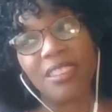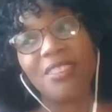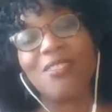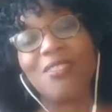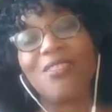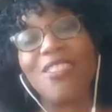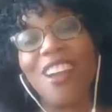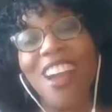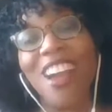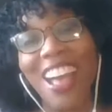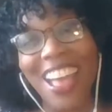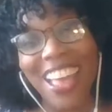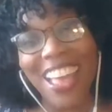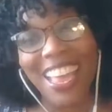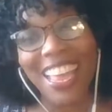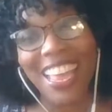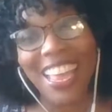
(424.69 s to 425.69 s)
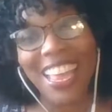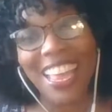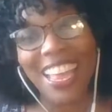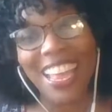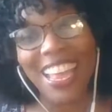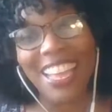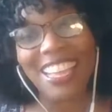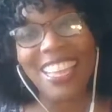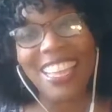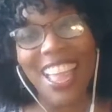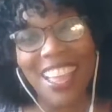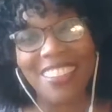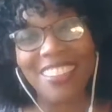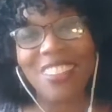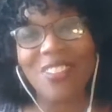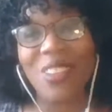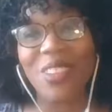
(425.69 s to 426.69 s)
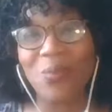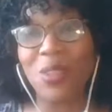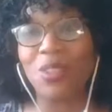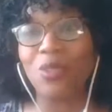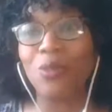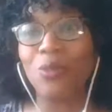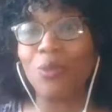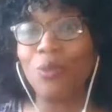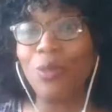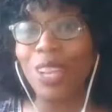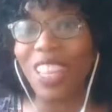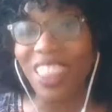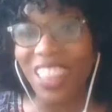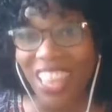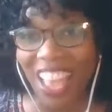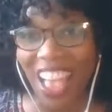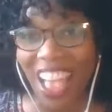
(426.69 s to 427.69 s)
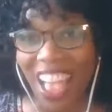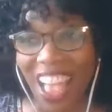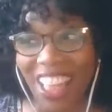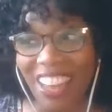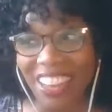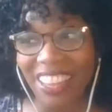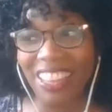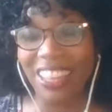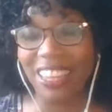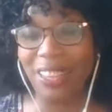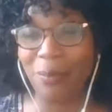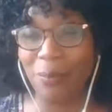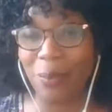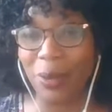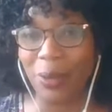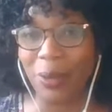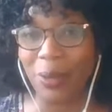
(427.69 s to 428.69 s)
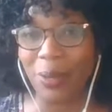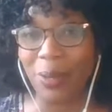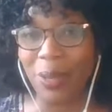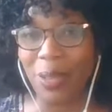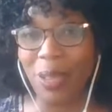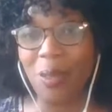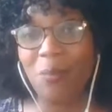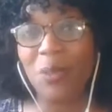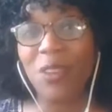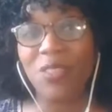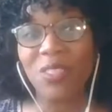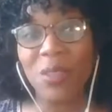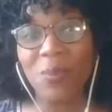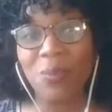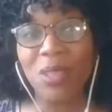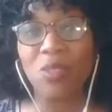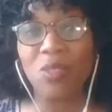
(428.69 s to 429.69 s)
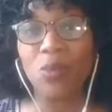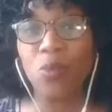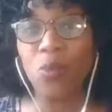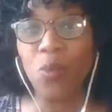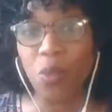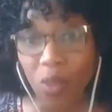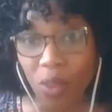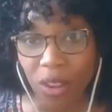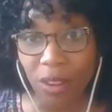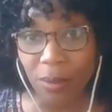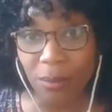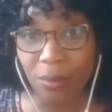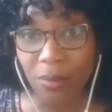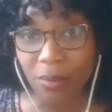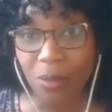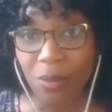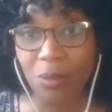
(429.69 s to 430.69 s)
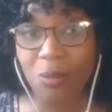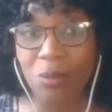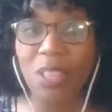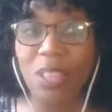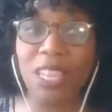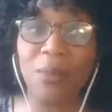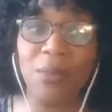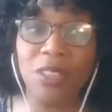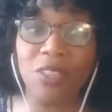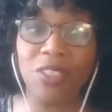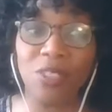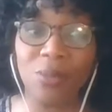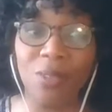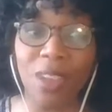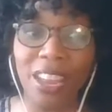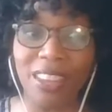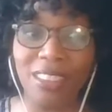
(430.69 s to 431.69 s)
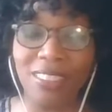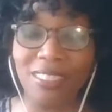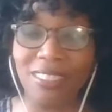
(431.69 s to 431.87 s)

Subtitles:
Right. Yes, if something's really hot, it could burn. But if something's warm, well, it could be just right.